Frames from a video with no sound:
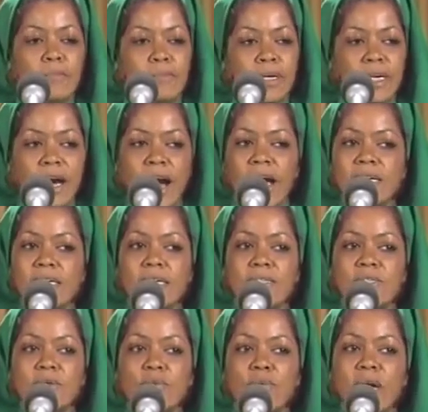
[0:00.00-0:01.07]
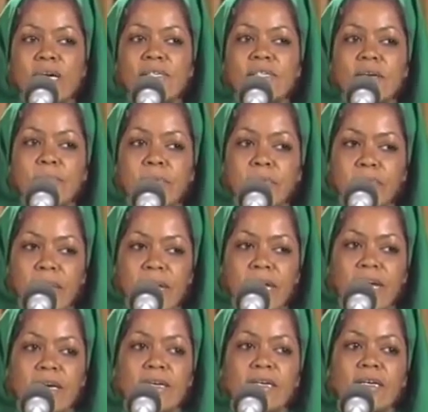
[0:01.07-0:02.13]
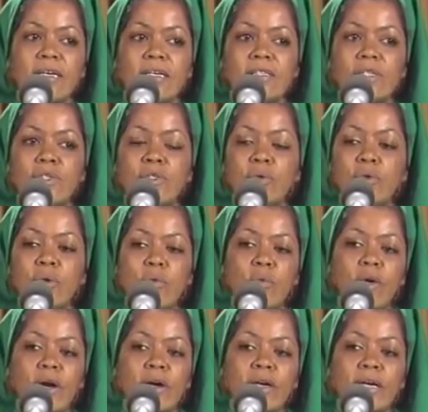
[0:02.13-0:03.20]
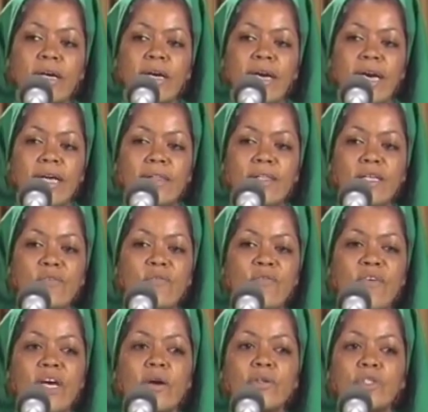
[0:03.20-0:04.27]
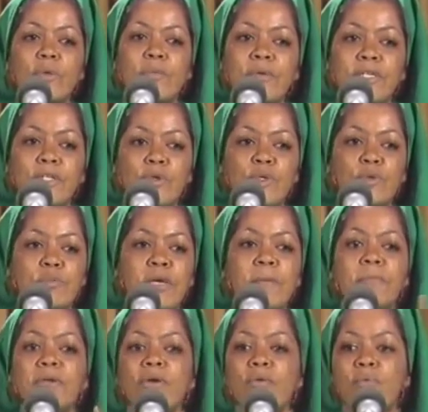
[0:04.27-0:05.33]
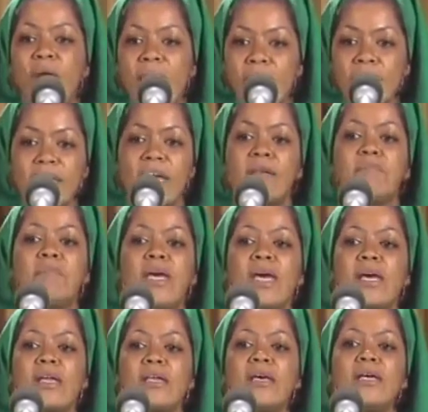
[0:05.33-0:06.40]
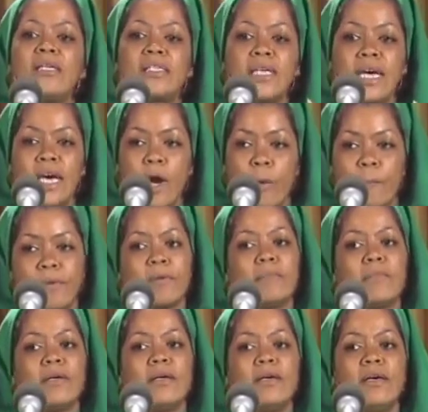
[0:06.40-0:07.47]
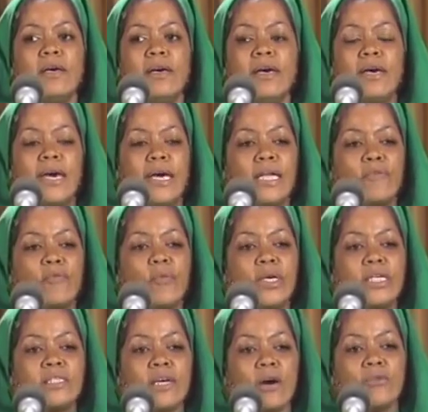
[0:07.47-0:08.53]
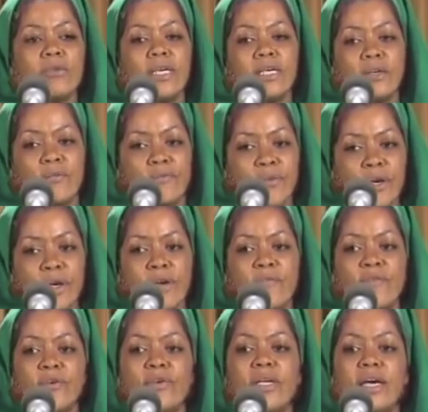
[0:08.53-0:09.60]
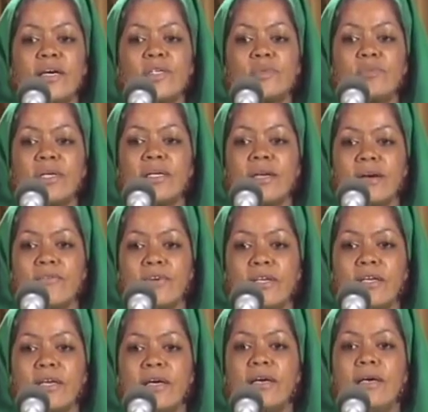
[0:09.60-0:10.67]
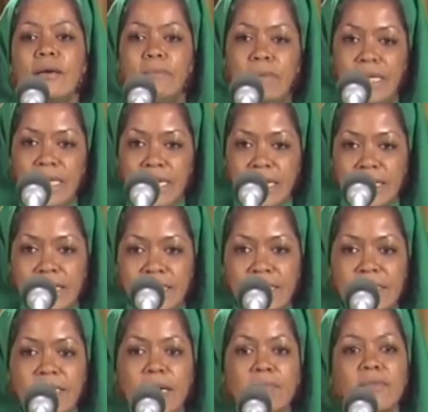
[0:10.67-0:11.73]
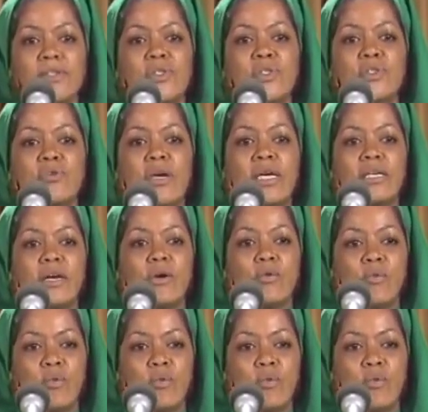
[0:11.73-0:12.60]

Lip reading: But God doesn't raise up a man to do a work and then fail to produce people around that man to help him. And if we don't, in a very few days, beloved, begin to demonstrate a